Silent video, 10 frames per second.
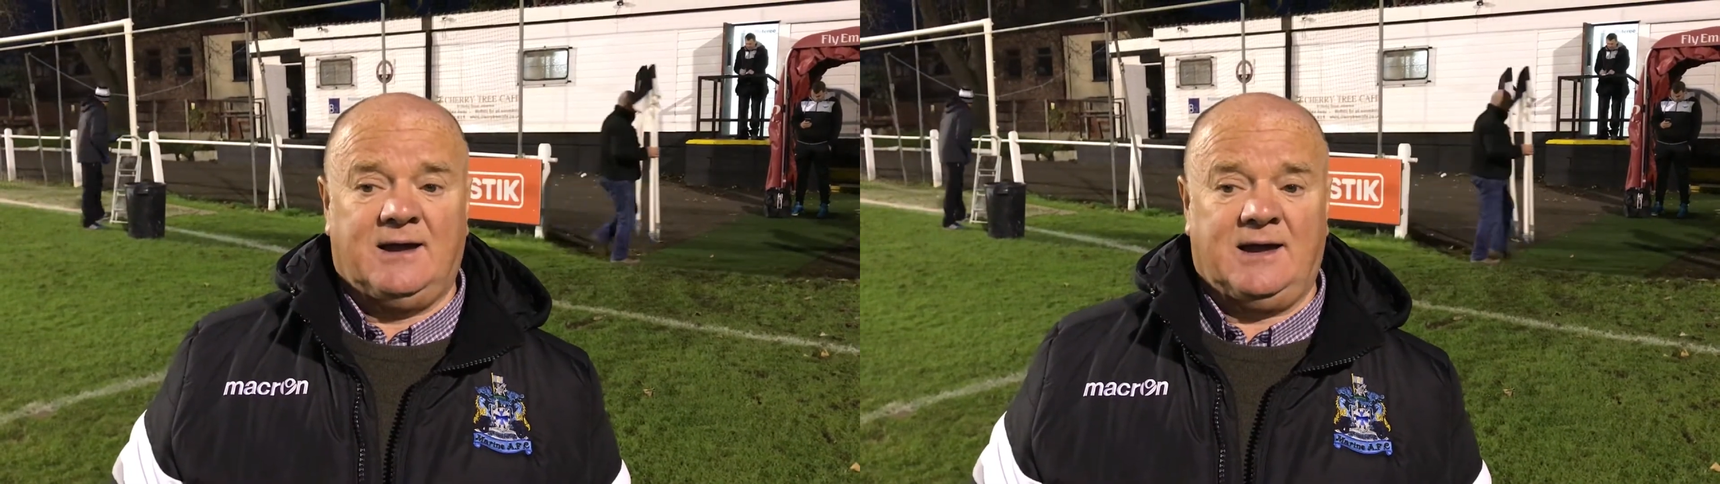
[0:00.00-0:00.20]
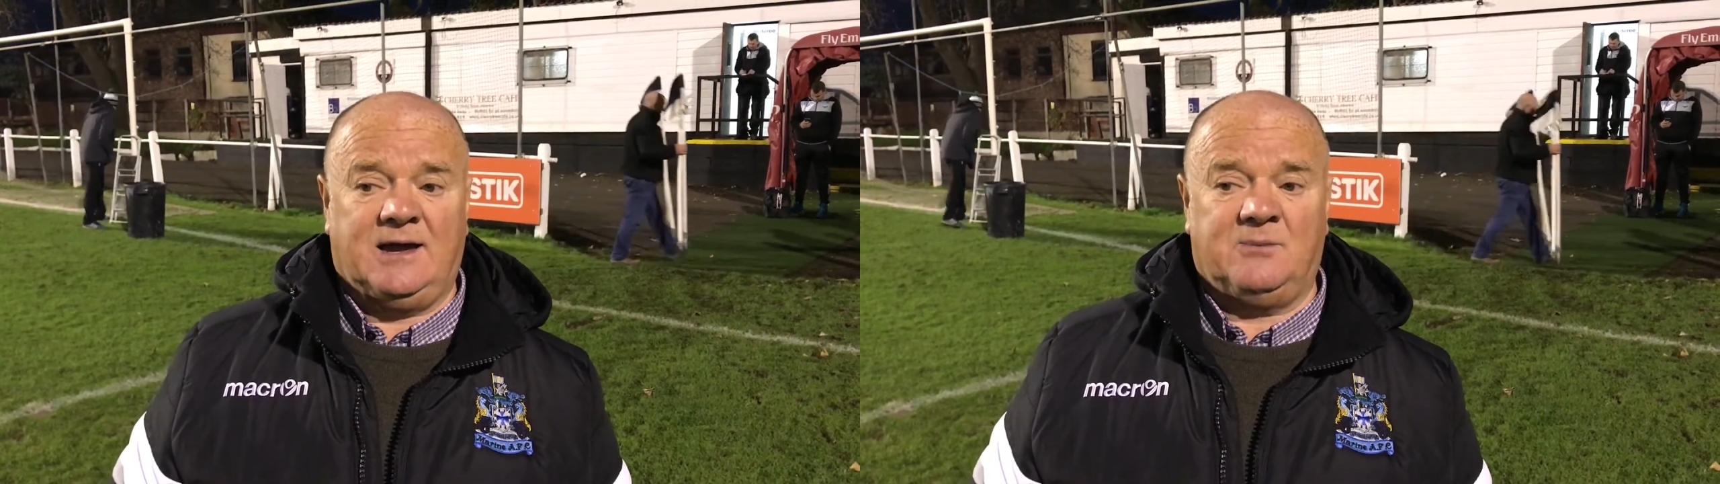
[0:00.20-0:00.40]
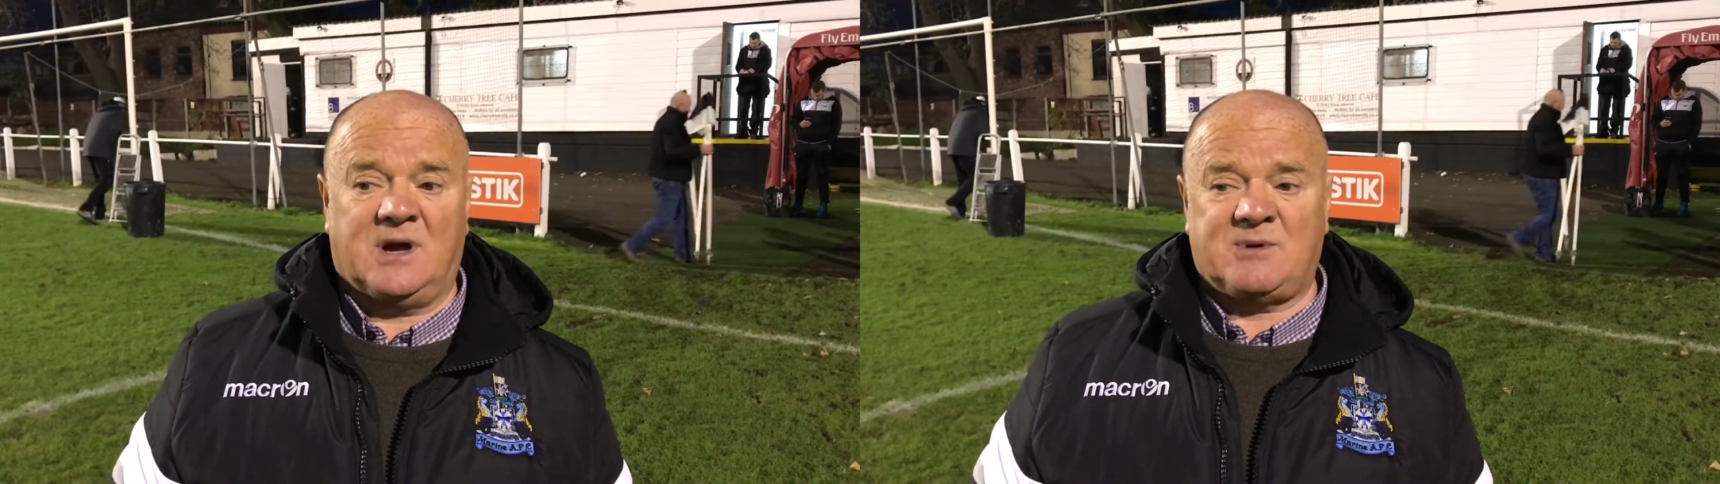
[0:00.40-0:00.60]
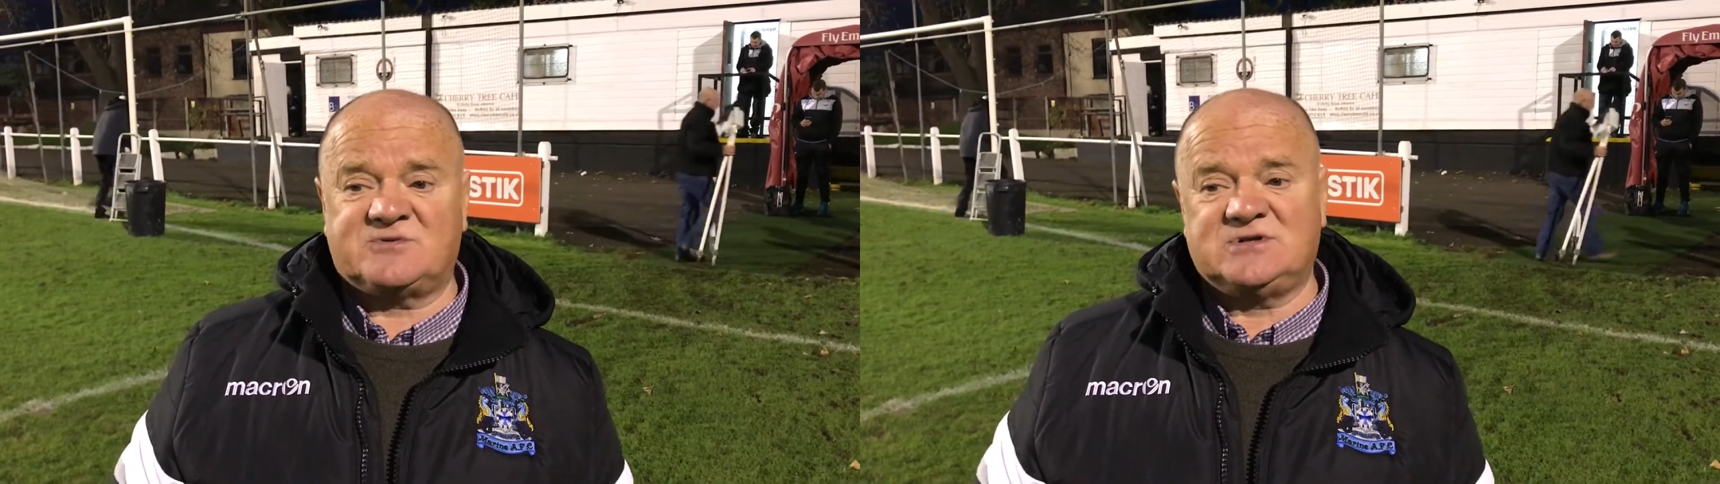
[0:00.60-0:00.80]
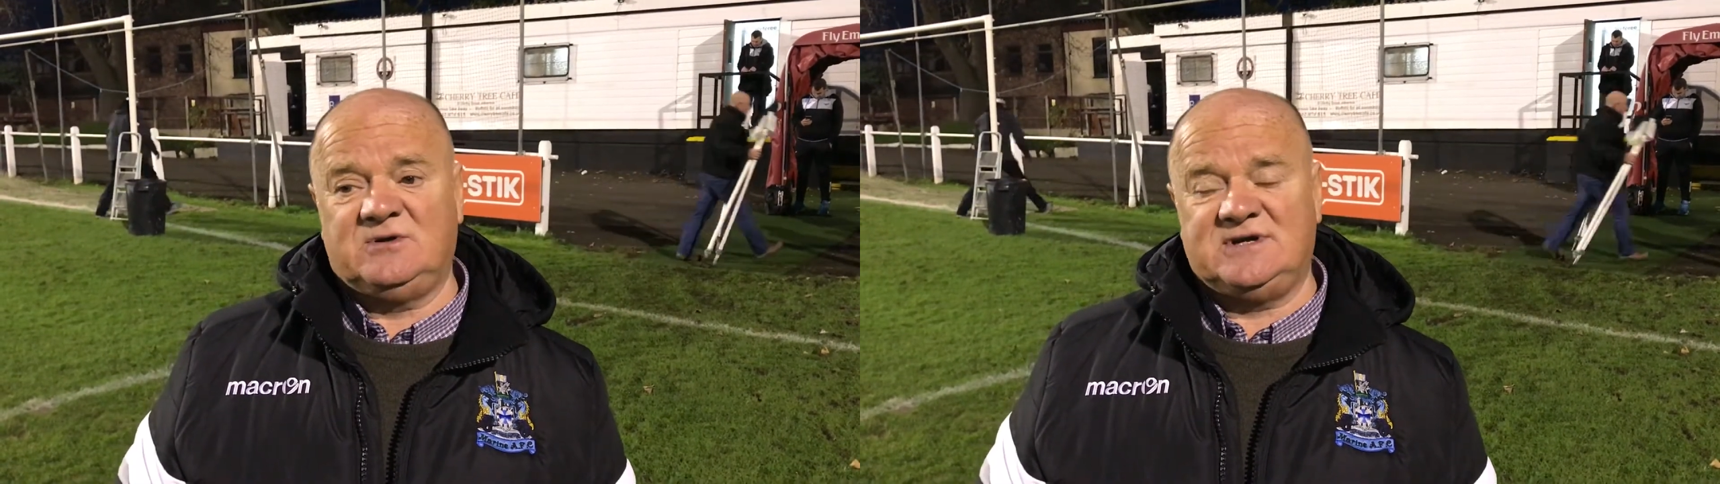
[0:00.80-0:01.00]
I'm
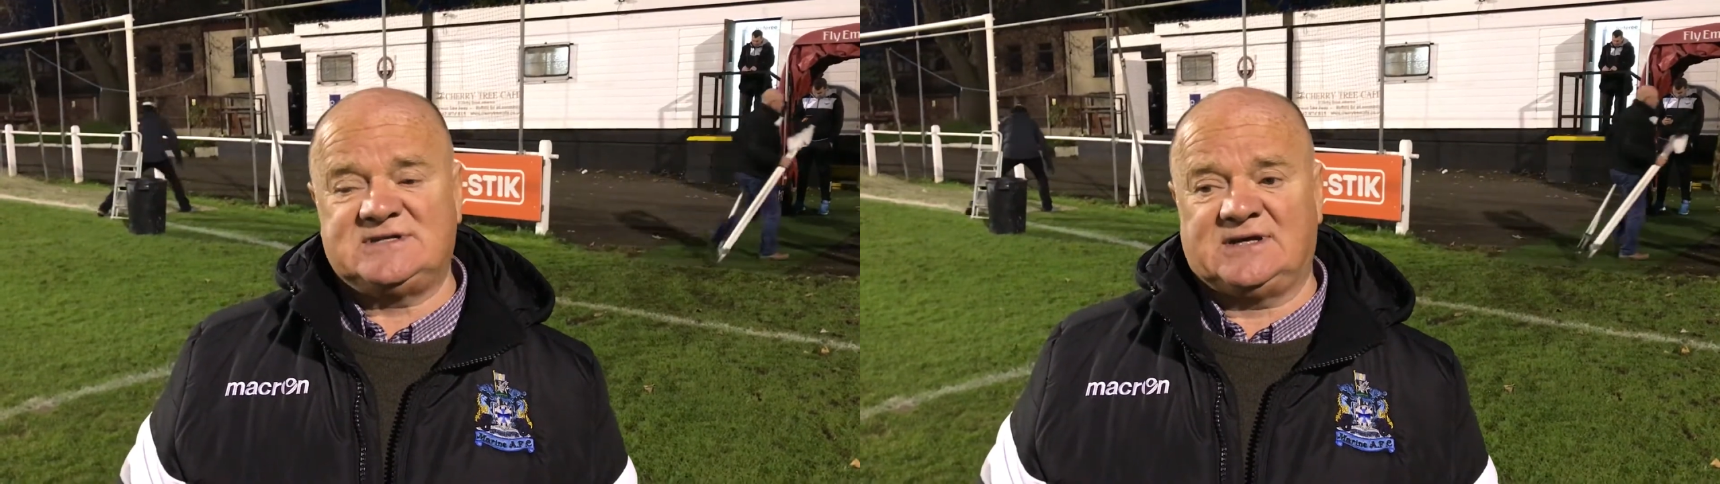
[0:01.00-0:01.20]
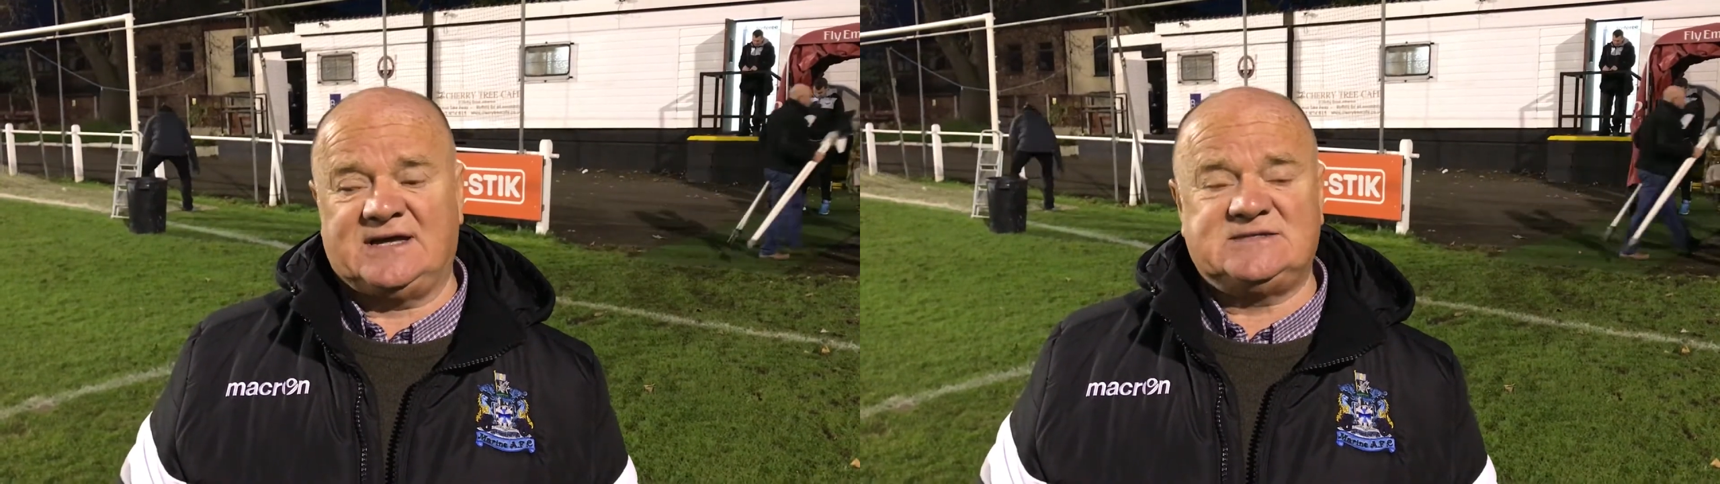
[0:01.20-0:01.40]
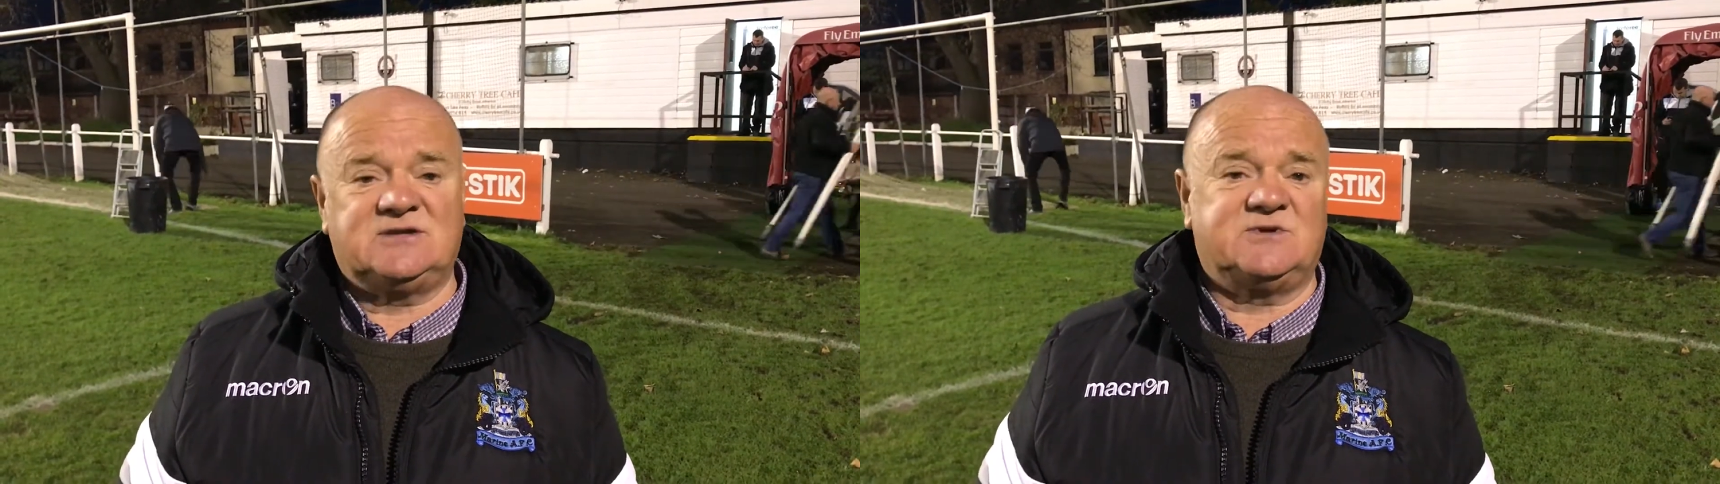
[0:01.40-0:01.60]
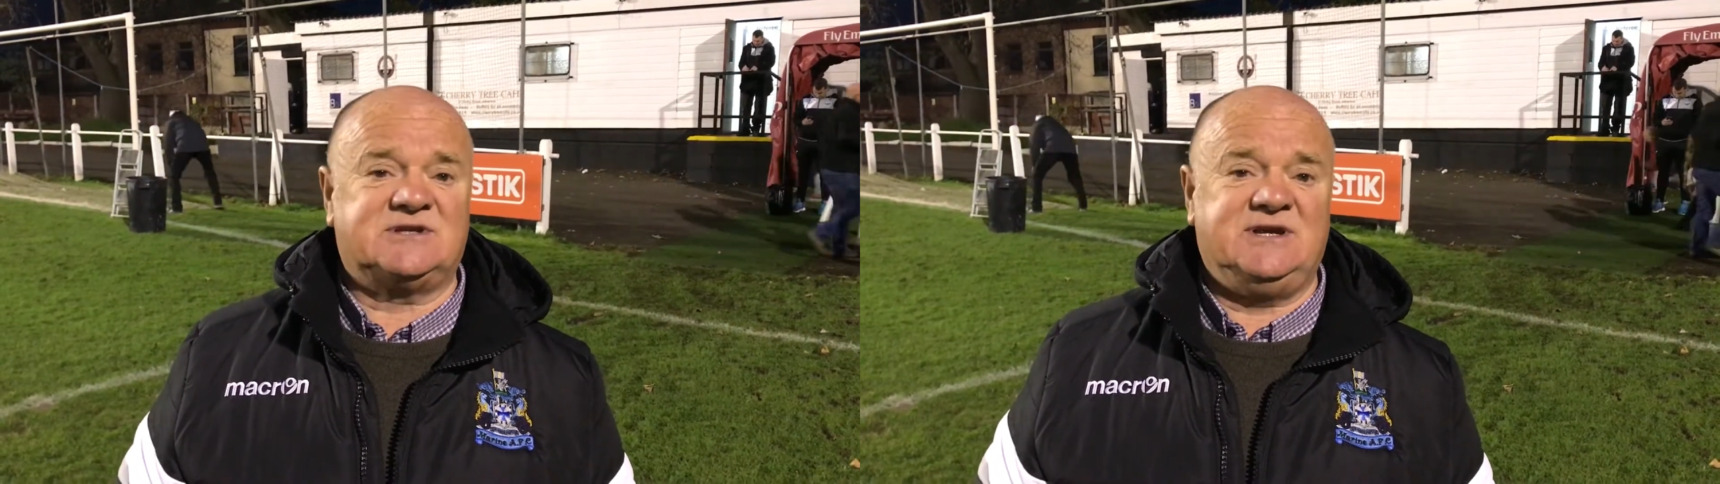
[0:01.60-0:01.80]
absolutely delighted with